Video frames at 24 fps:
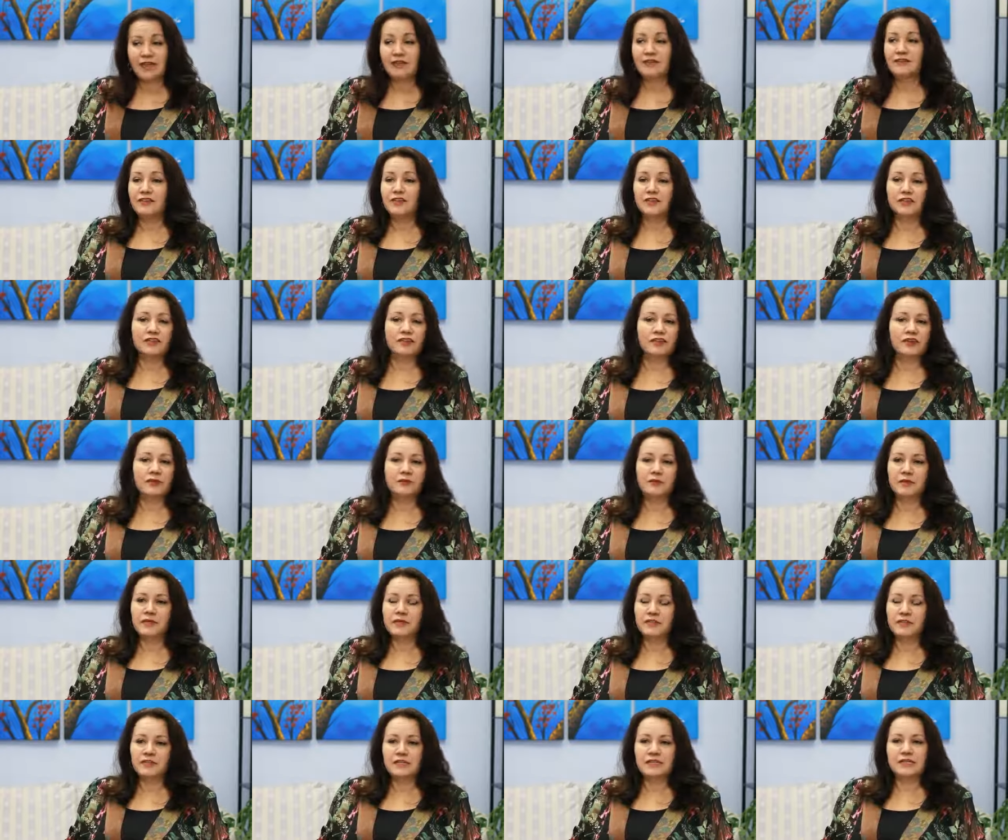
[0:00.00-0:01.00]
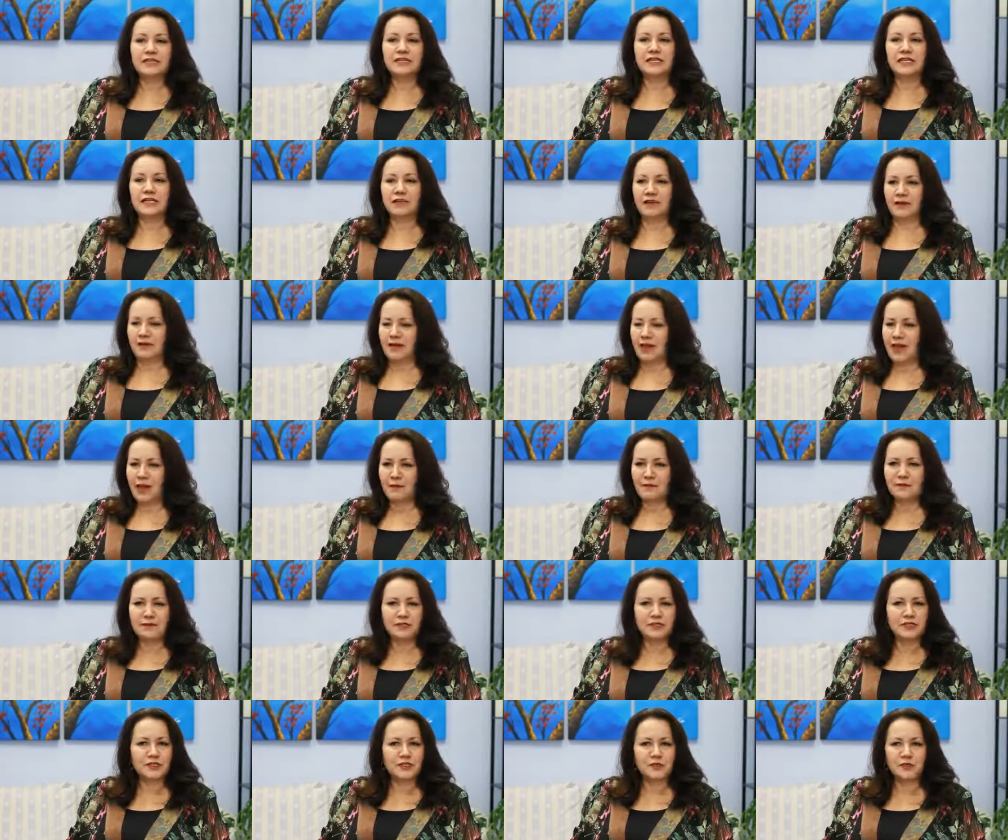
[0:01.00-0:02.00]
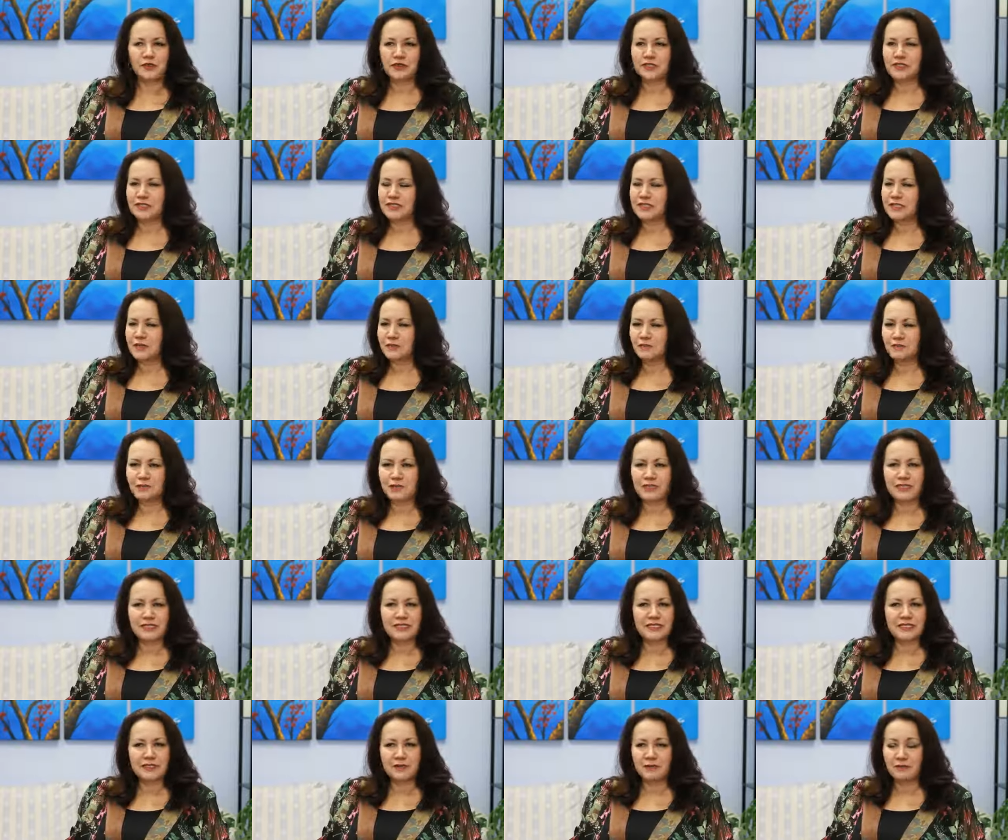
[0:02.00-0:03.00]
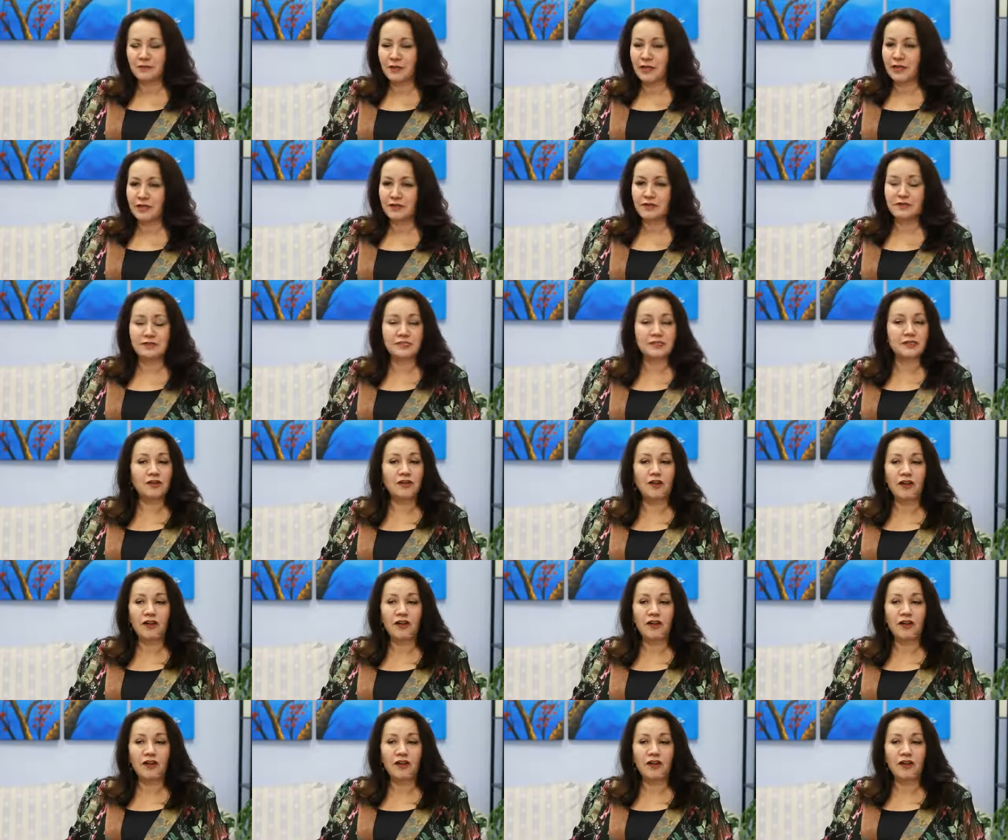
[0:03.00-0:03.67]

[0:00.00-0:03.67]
then you're going to be allergic to apples and oranges and peaches and pears and